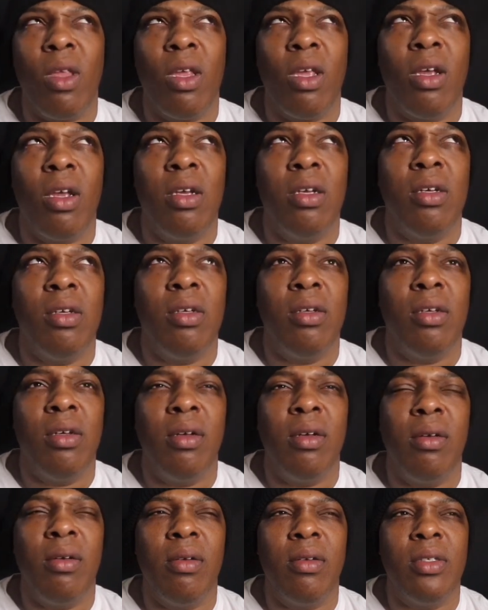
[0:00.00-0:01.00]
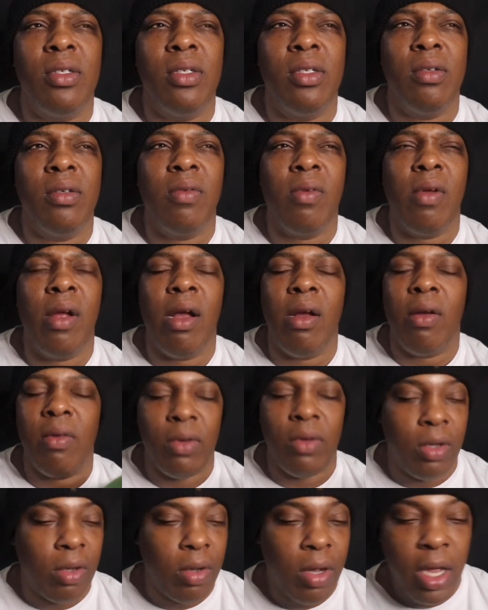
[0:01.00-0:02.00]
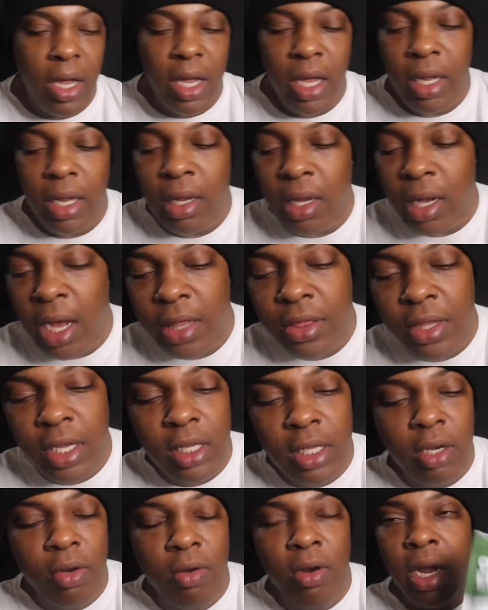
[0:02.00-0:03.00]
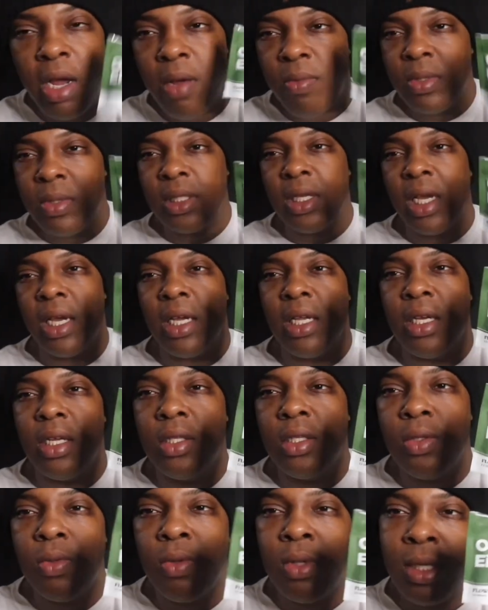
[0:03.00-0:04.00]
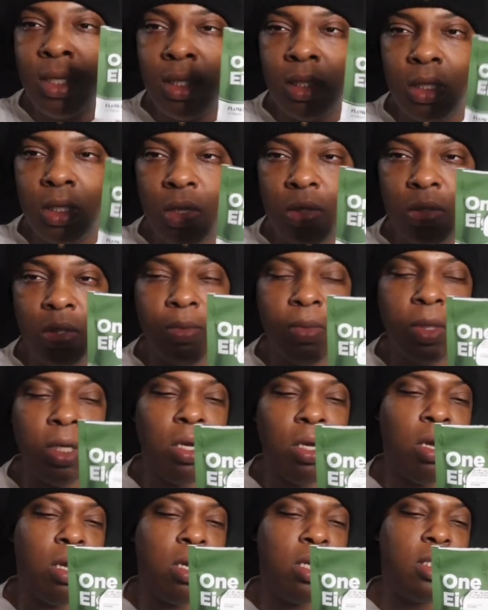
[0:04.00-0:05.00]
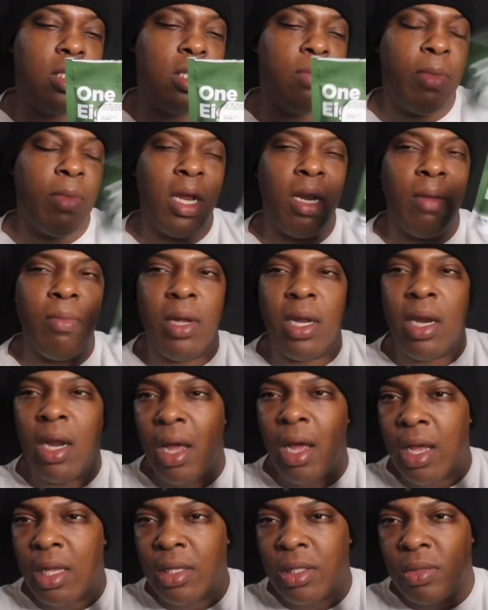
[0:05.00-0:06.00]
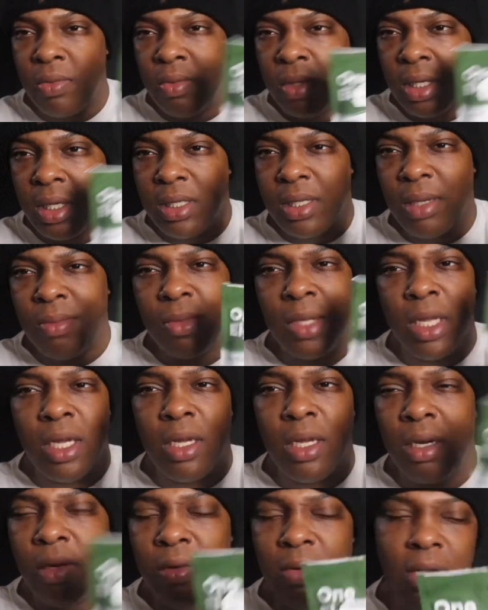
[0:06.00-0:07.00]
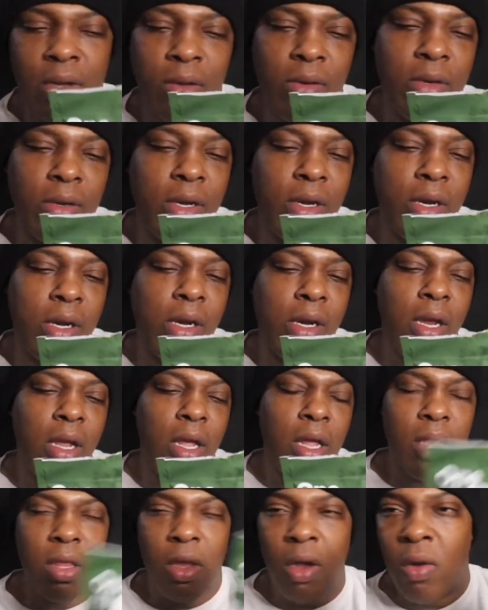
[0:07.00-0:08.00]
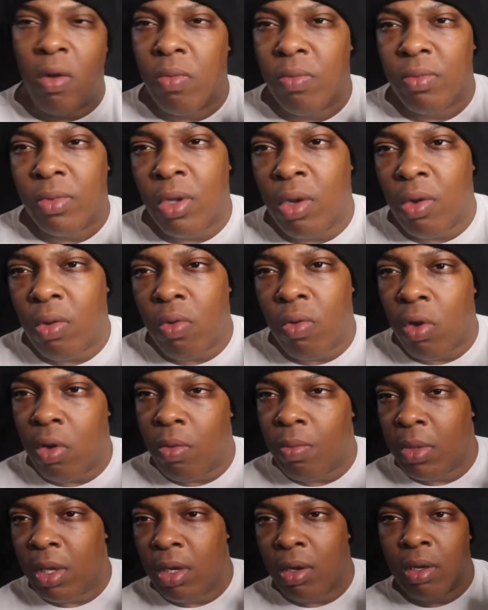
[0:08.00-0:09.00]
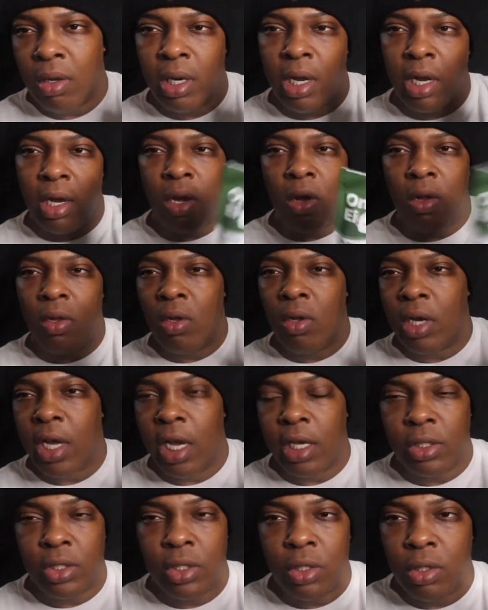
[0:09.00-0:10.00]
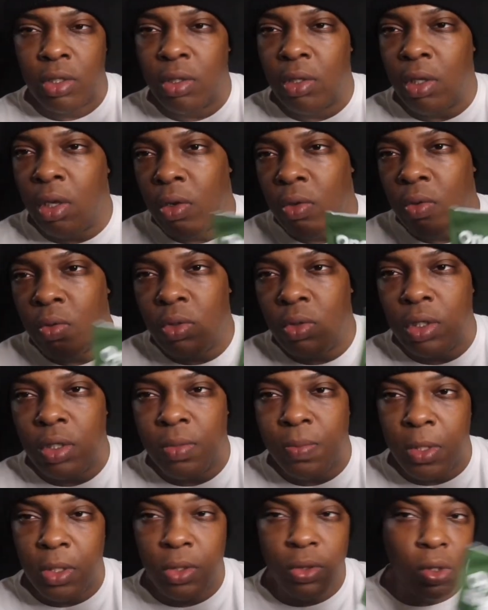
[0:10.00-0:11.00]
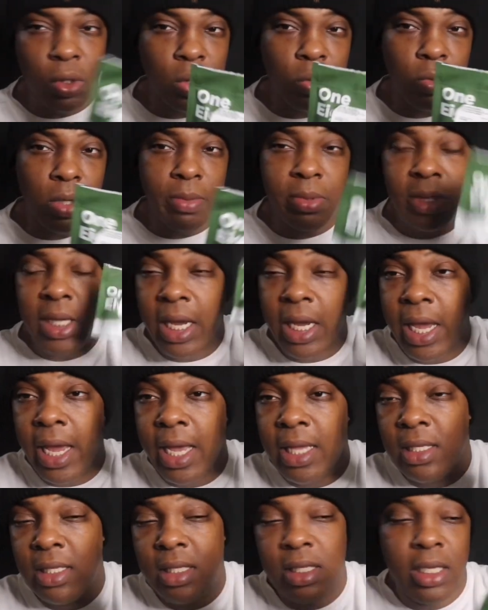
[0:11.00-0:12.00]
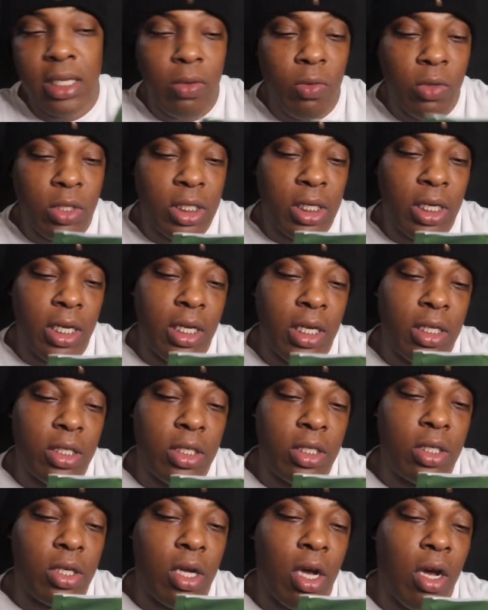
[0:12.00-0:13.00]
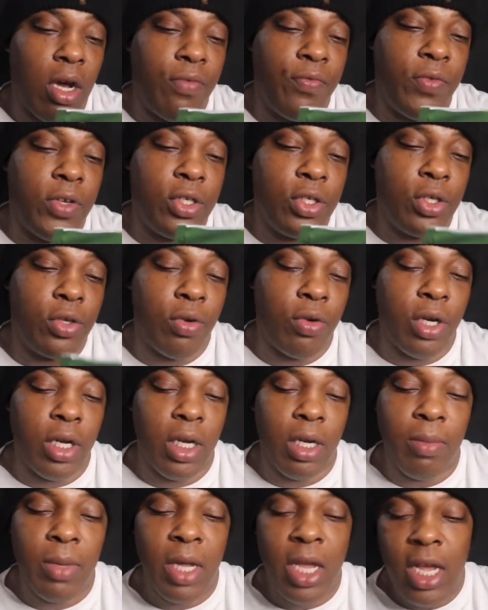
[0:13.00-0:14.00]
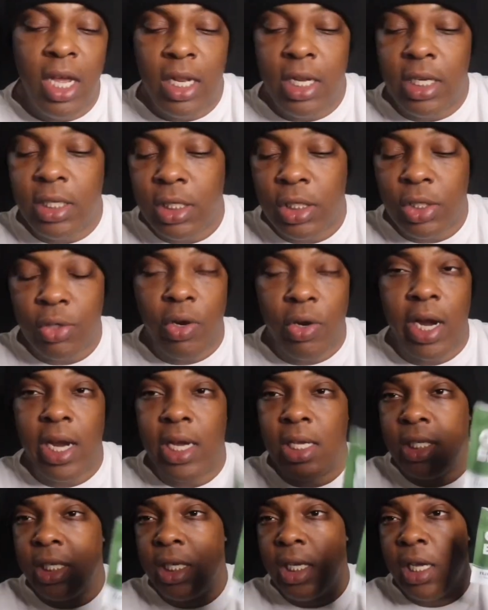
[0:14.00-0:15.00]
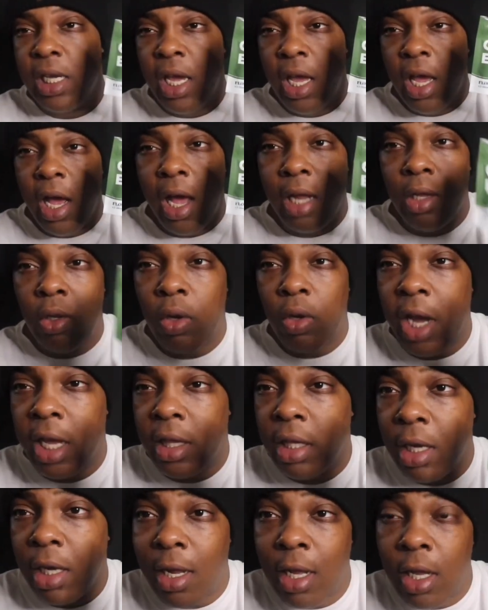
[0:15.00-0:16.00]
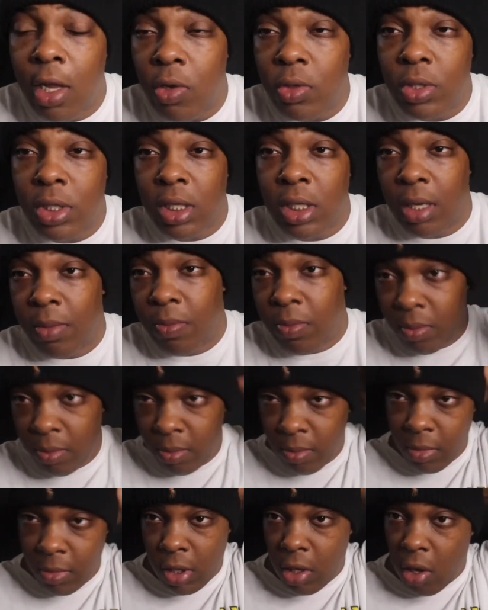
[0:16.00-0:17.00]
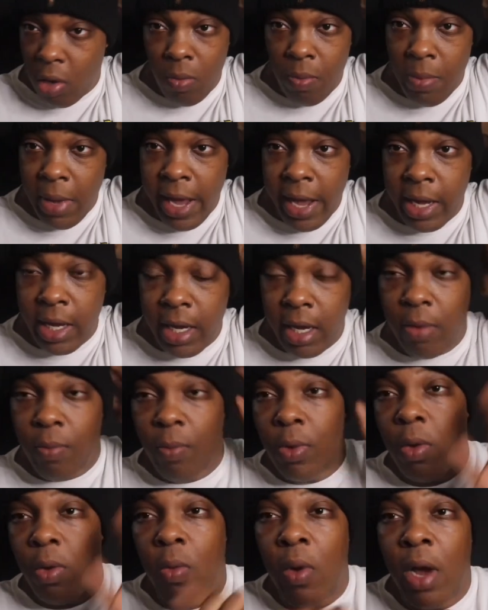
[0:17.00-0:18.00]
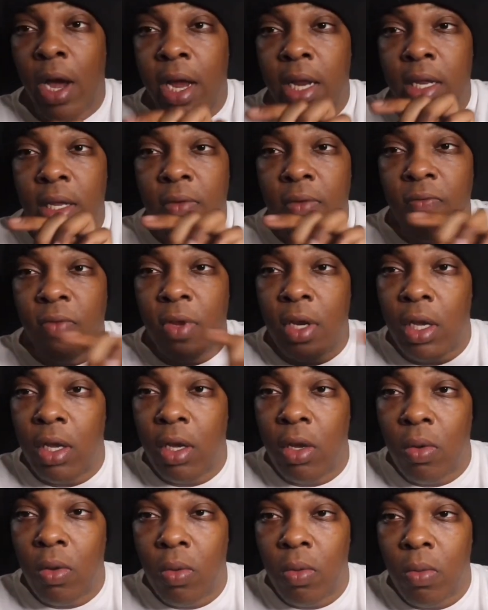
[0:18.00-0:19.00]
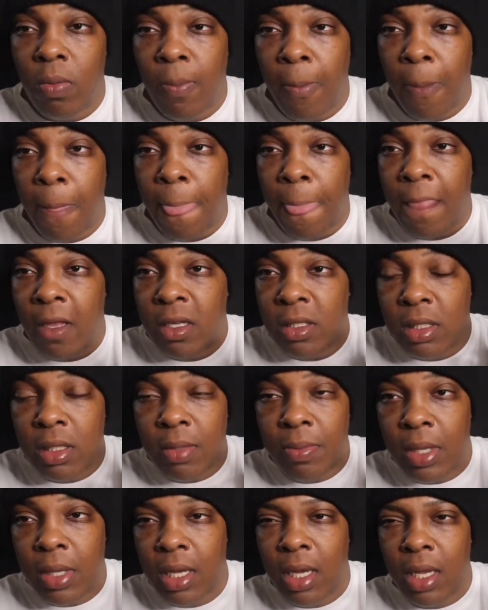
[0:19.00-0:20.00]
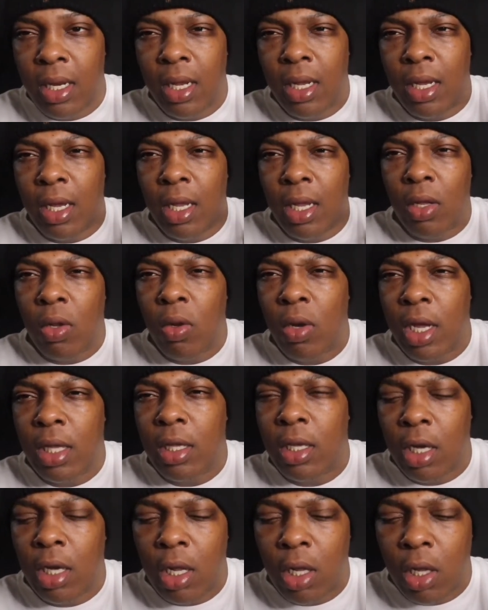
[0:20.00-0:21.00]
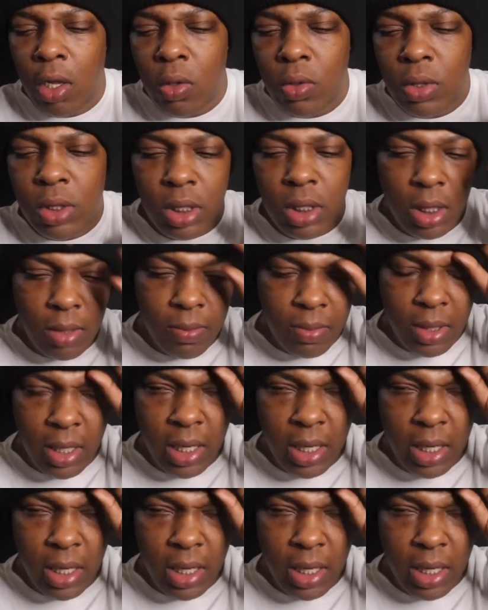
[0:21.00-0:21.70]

I don't know. I think the gram was like in the 20s though, to be honest. It might have been high 20s. I'm thinking around there. Don't quote me on that. Go look at your local dispensary's website and see. Once again, this is Coffee Scream. This is crazy. I look at the close-up. Go back and rewind the video to the beginning and look at the close-up.